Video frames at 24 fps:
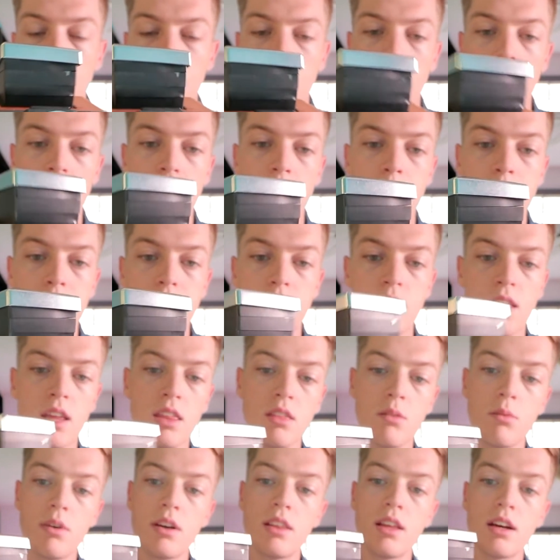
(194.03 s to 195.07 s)
And the
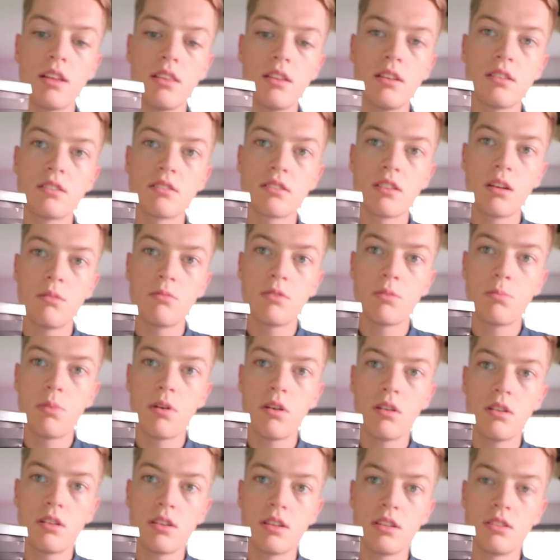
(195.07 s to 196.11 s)
way that this comes
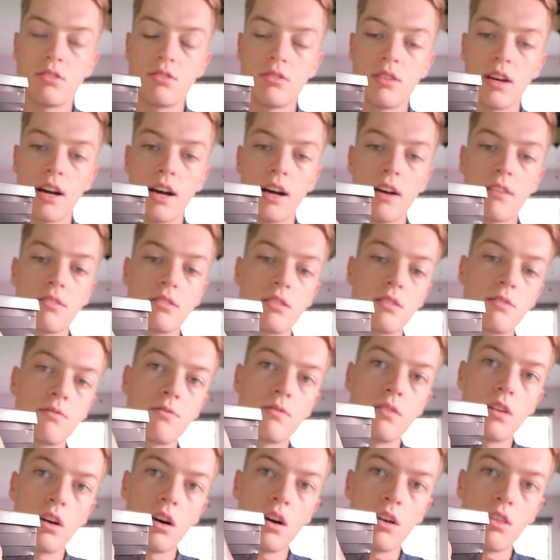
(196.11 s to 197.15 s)
apart is you have to
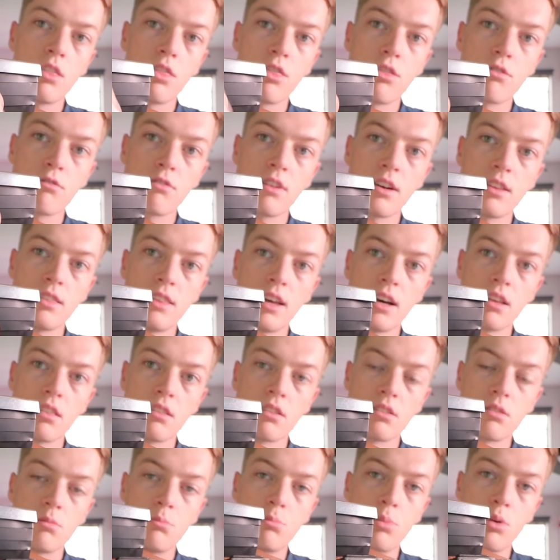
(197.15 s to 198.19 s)
unthread that
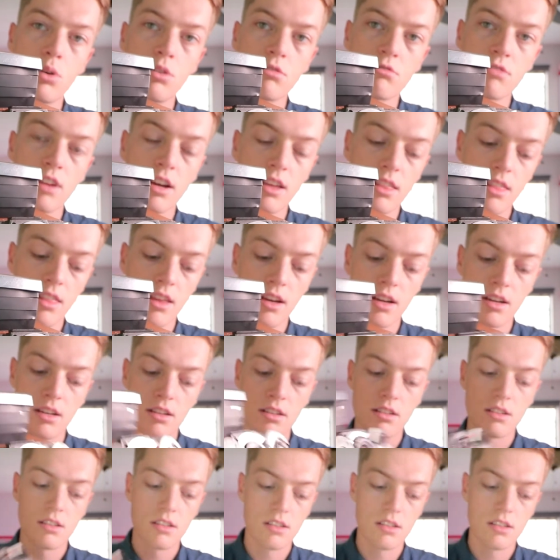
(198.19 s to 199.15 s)
little bolt right there.